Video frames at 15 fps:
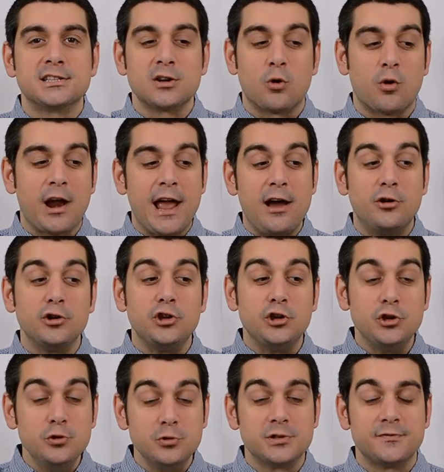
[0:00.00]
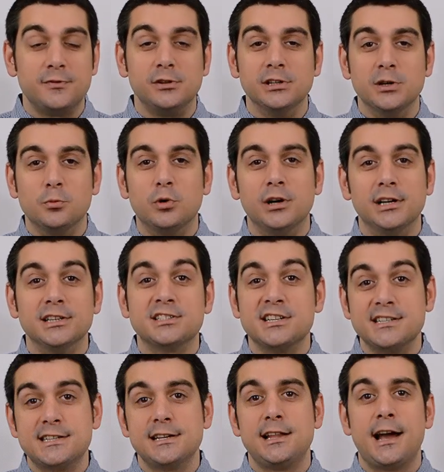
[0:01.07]
or how useful it was
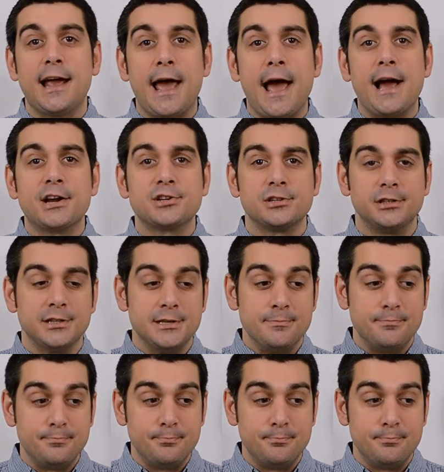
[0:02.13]
until I actually